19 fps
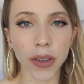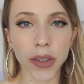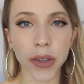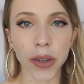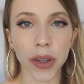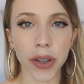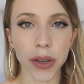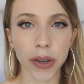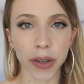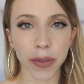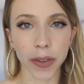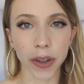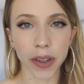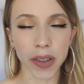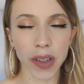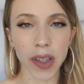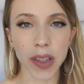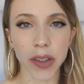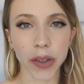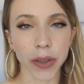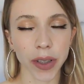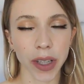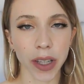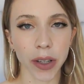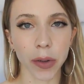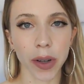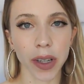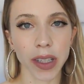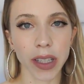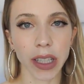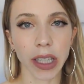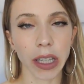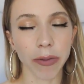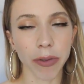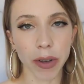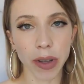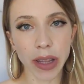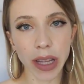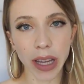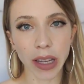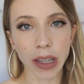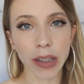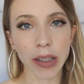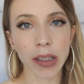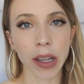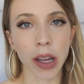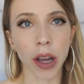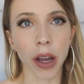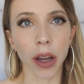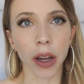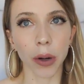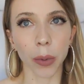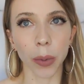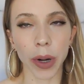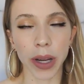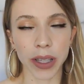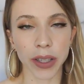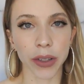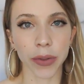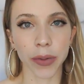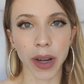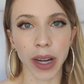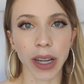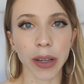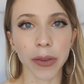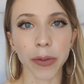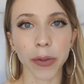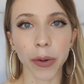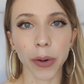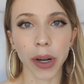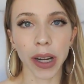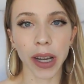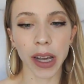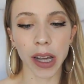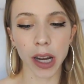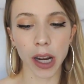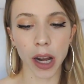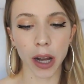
So the universe is only going to give you things when you're ready for it.